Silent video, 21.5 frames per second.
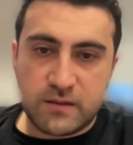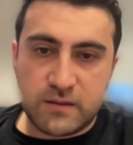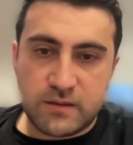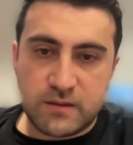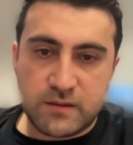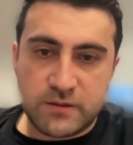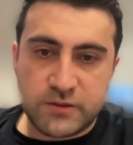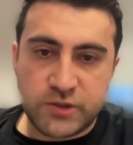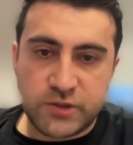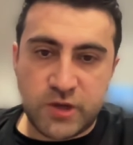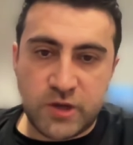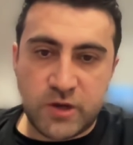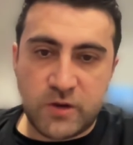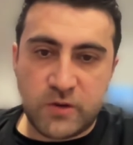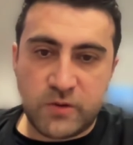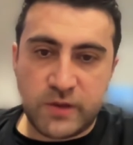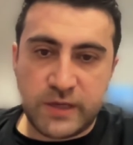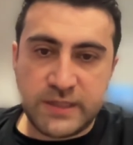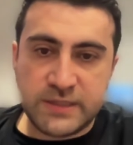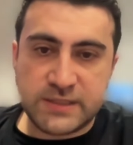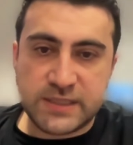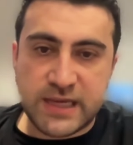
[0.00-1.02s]
So
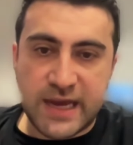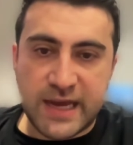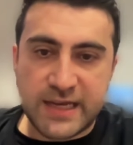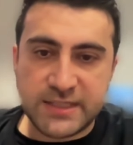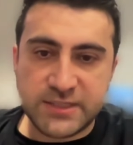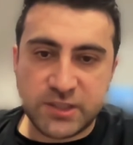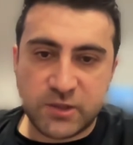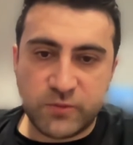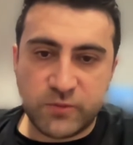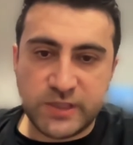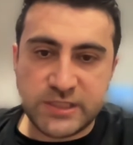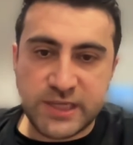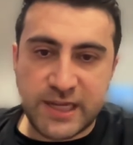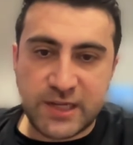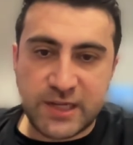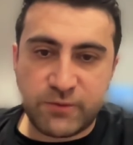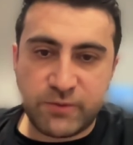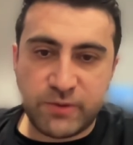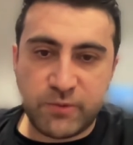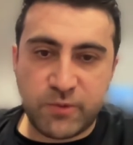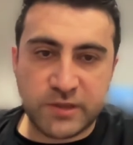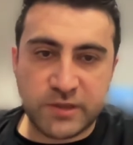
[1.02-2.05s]
incisal, we said
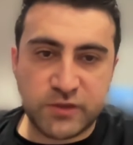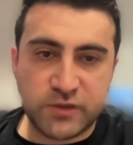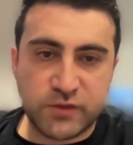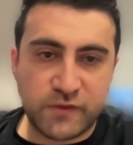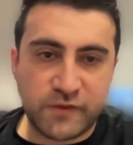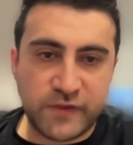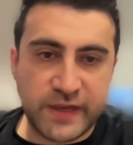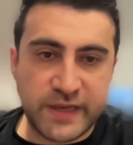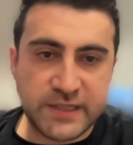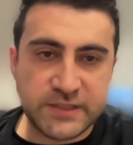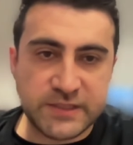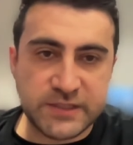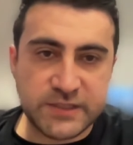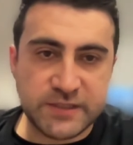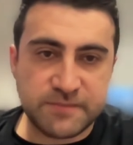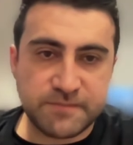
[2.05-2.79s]
we want to fix.